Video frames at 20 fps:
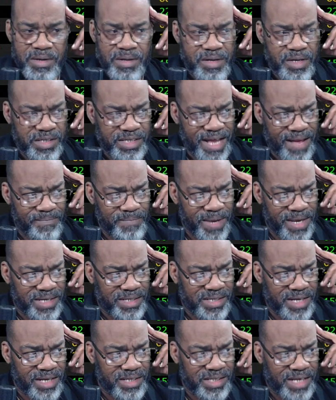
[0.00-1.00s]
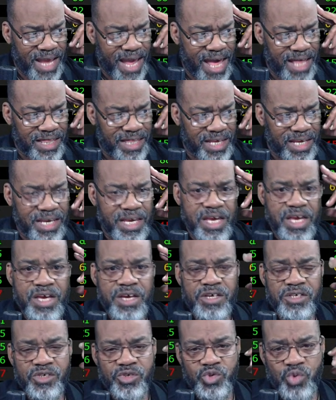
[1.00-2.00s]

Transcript: Does that make sense, Kathy? So,